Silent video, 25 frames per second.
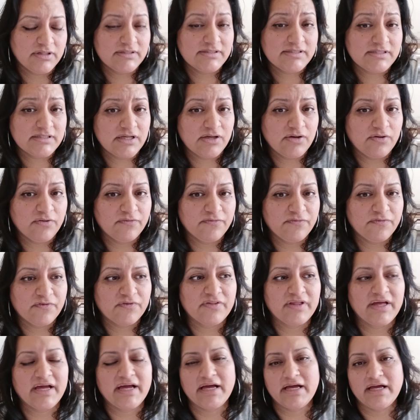skilled for
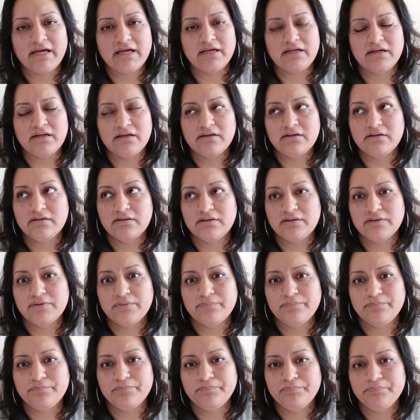
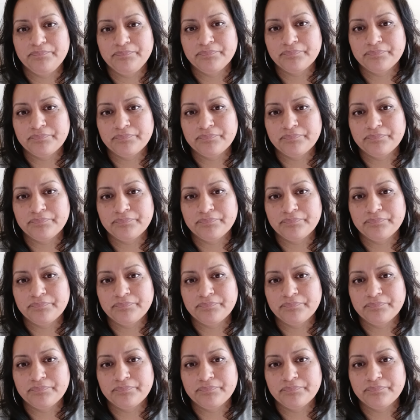that.